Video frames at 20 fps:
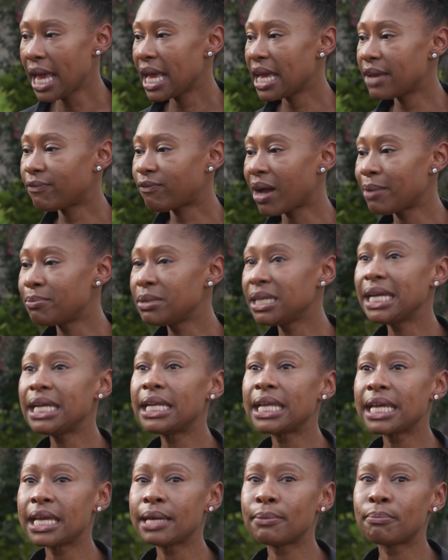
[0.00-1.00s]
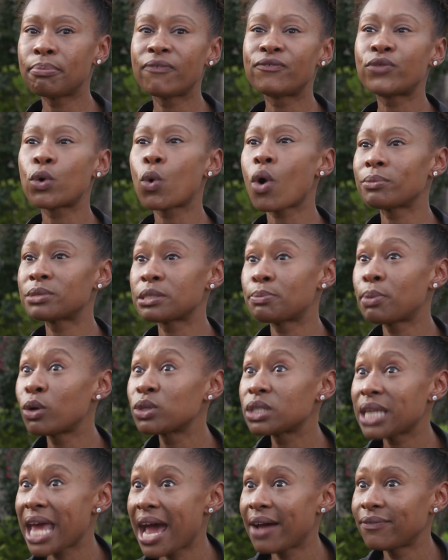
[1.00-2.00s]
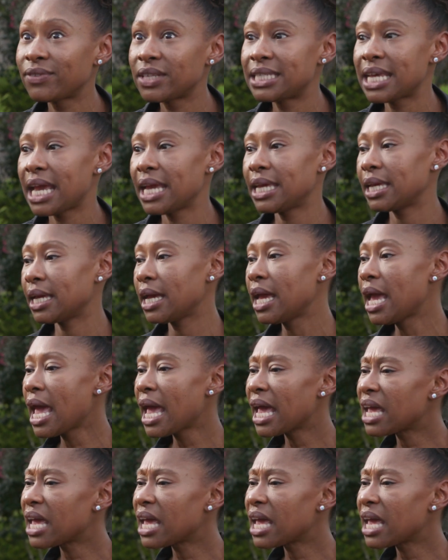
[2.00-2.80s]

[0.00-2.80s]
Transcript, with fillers: if I'm needing it before I'm supposed to have to take it,